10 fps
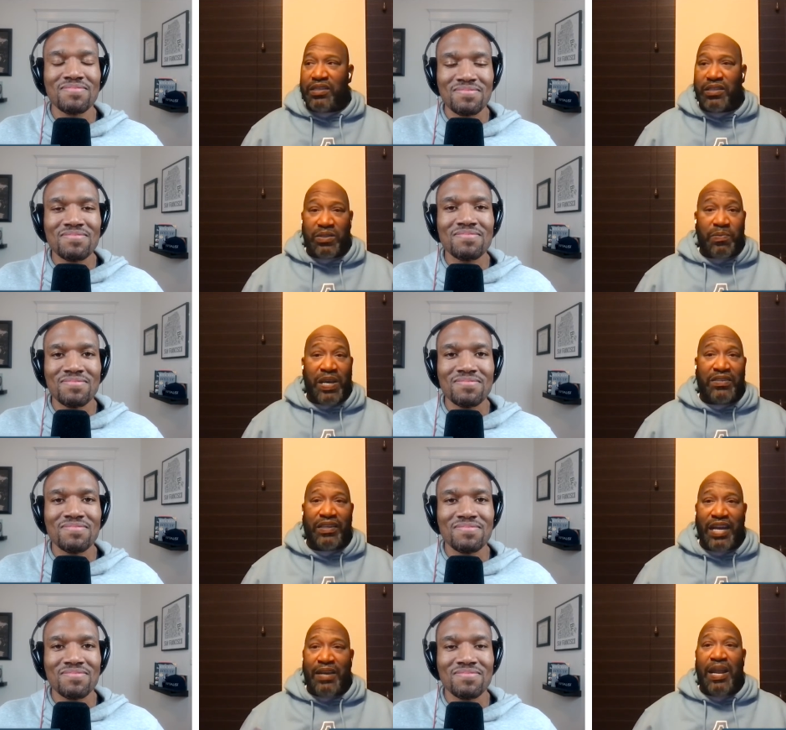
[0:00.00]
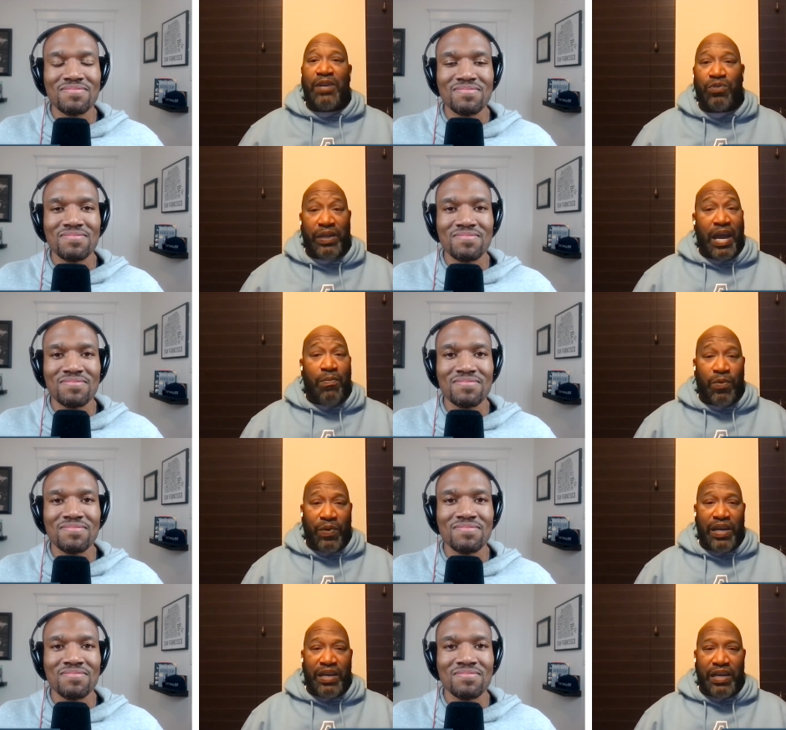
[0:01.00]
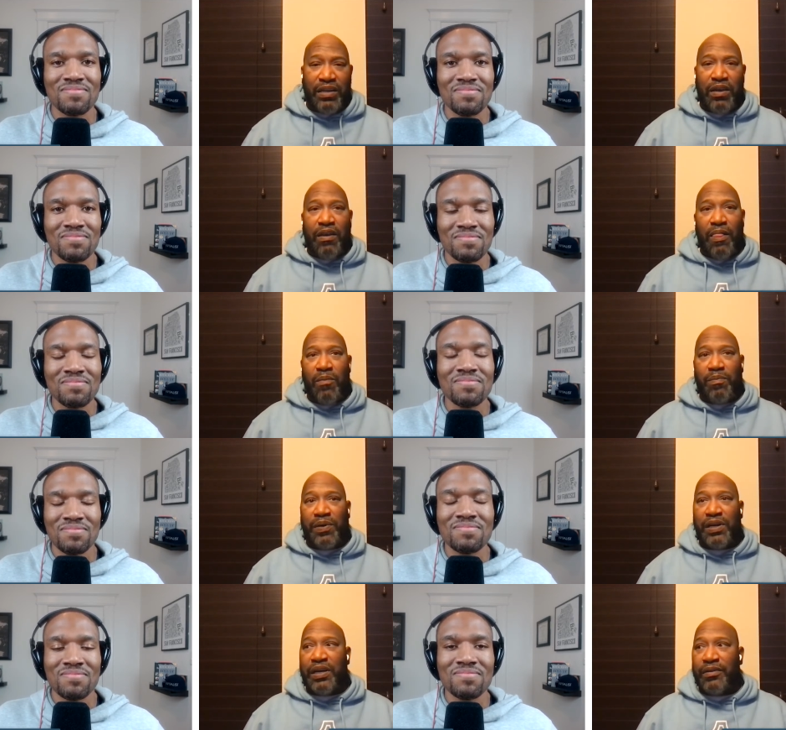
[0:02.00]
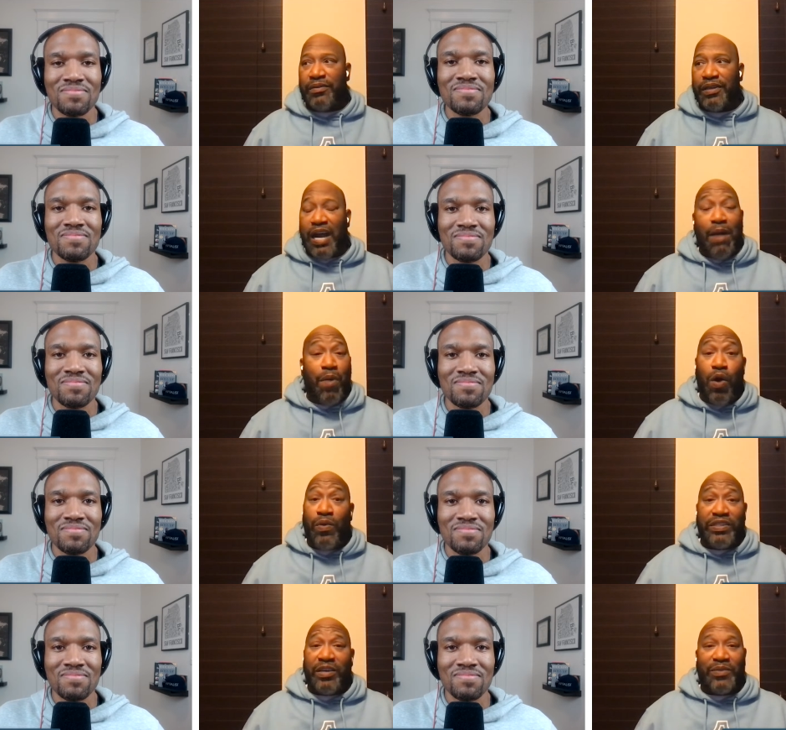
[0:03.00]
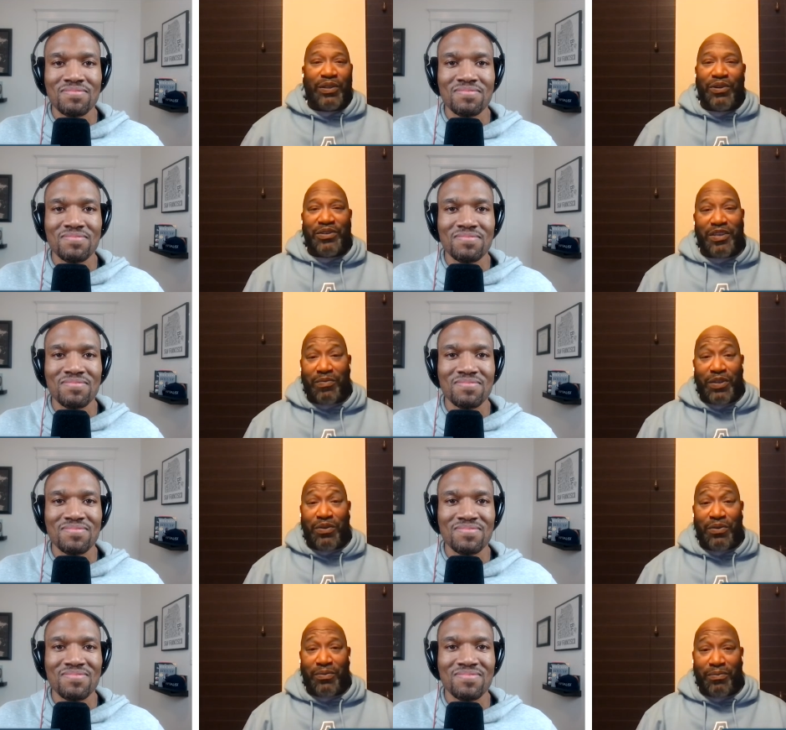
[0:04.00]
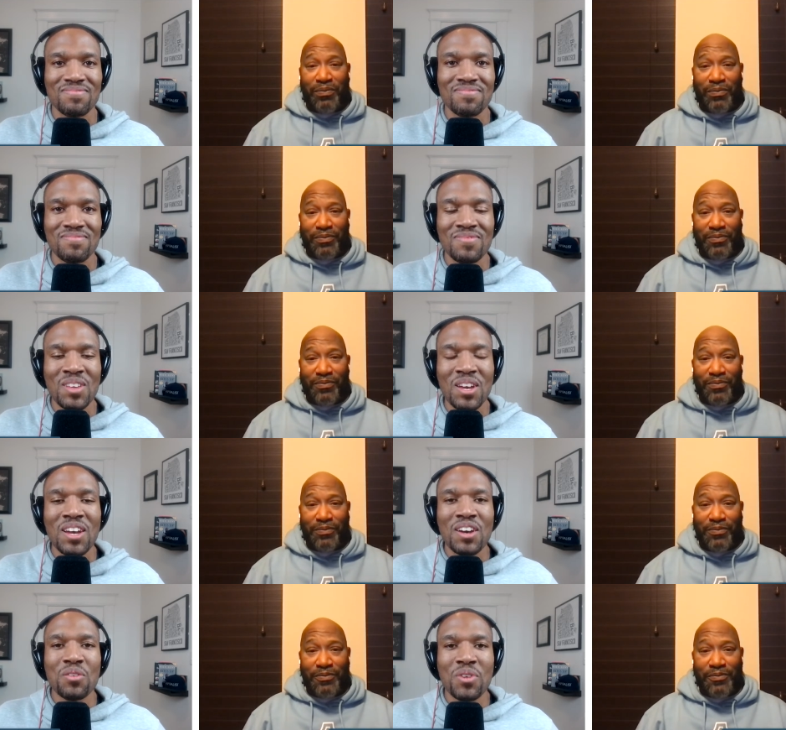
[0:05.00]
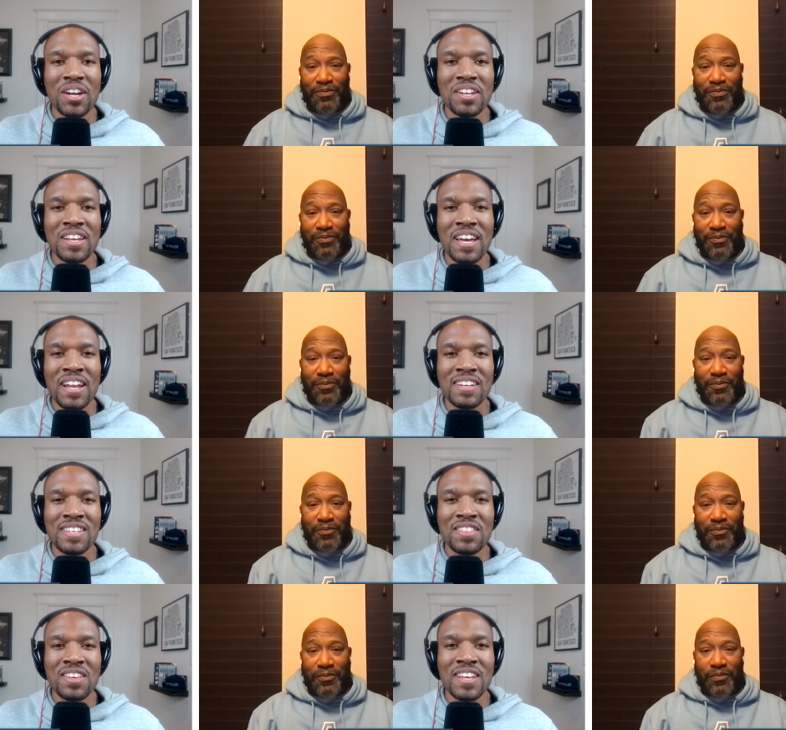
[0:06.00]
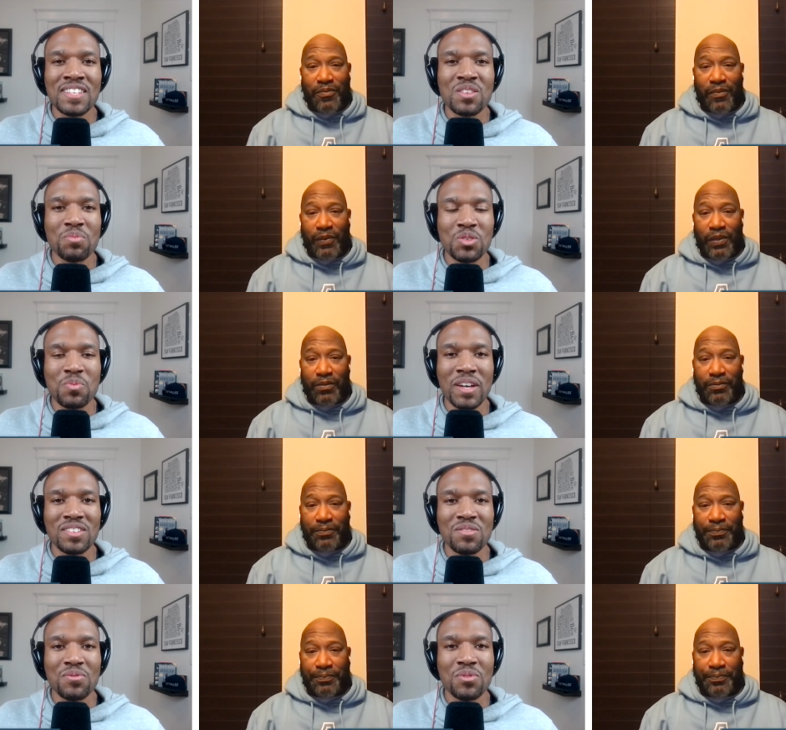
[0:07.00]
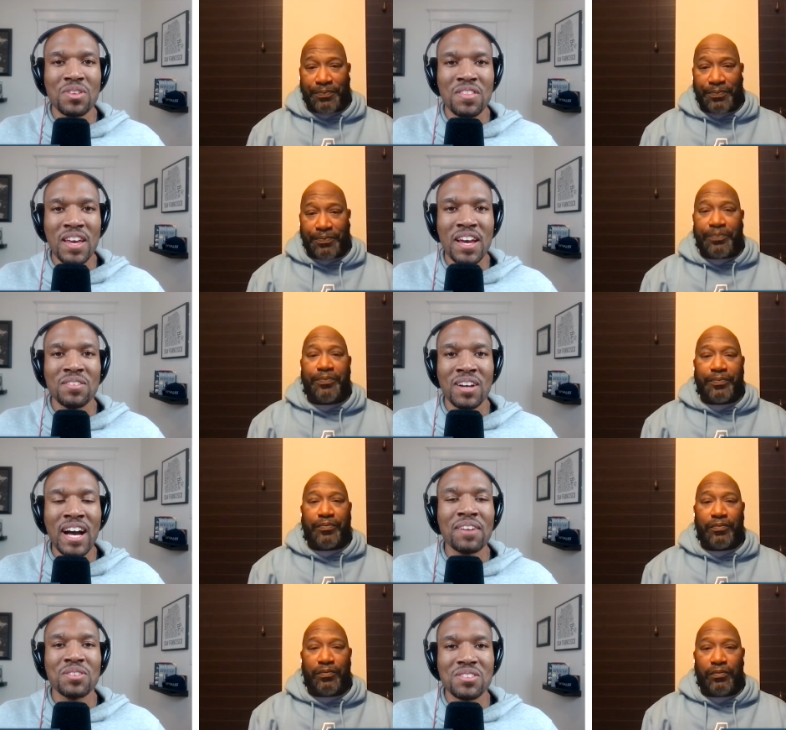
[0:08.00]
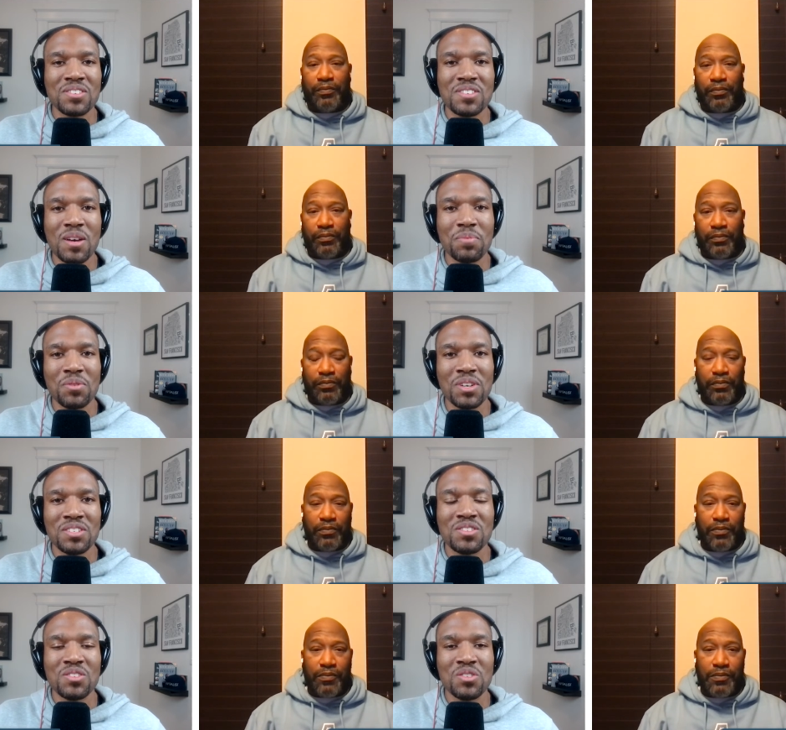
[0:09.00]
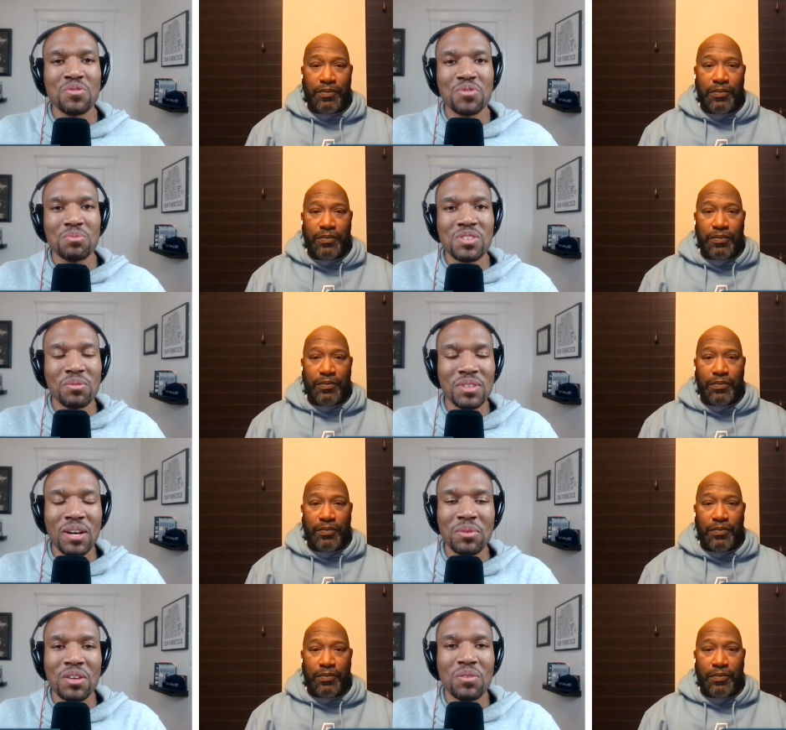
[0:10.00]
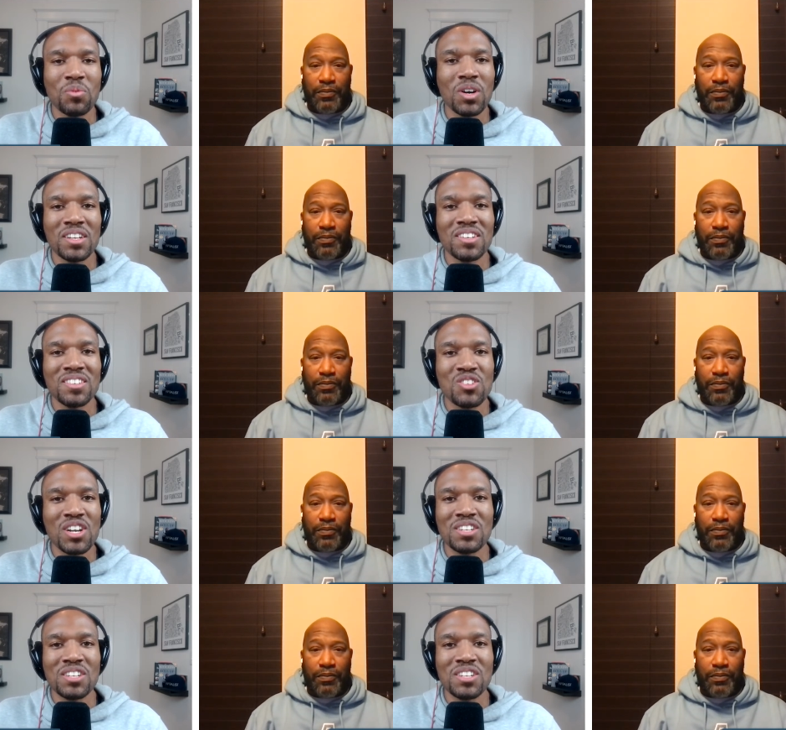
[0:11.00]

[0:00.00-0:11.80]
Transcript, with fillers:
Speaker 1: isn't the space that I naturally operate in, but I'm always up to learn something new.
Speaker 2: Right. And because I think that's the perspective that obviously separates you from someone that would even want to try